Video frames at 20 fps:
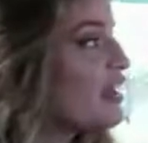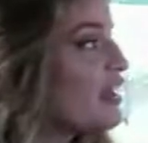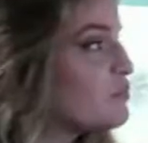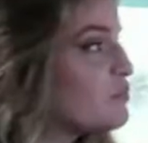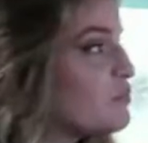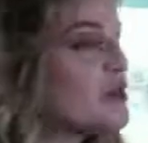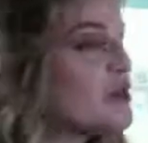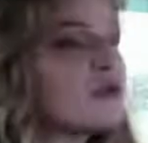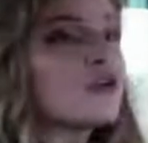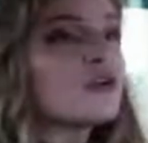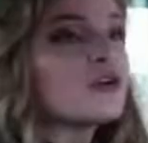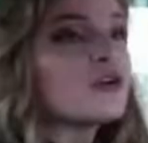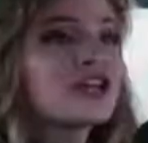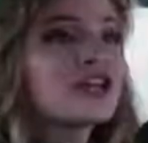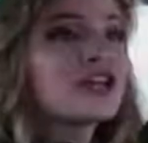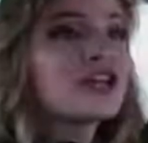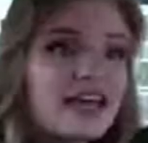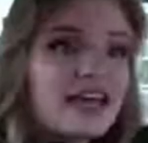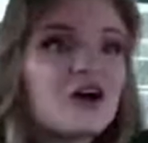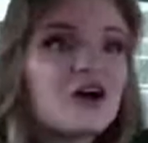That
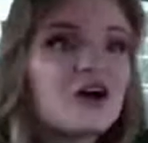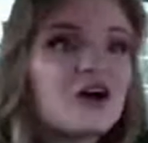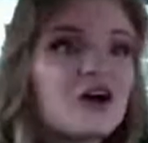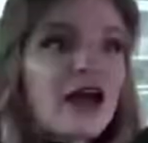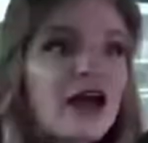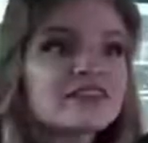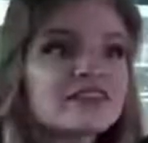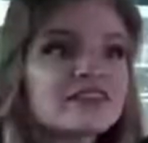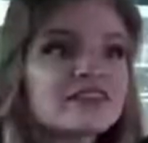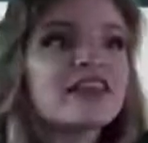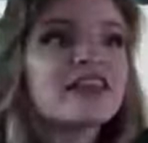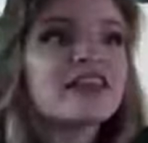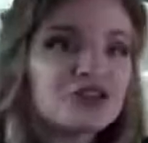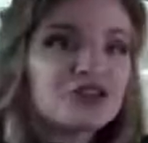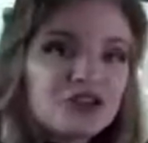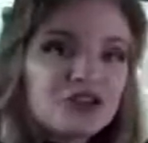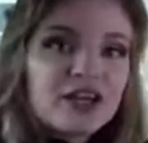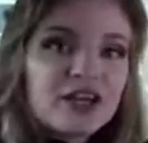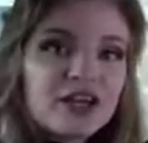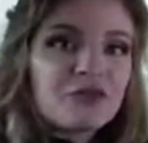is not physically
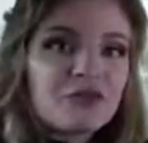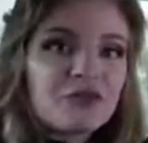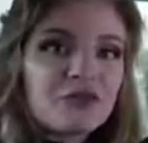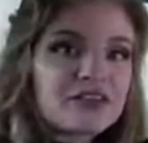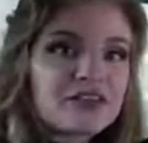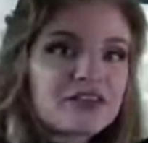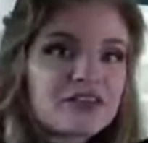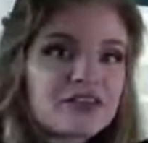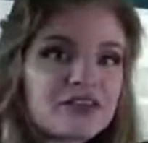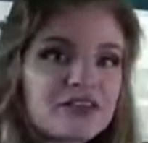assaulted.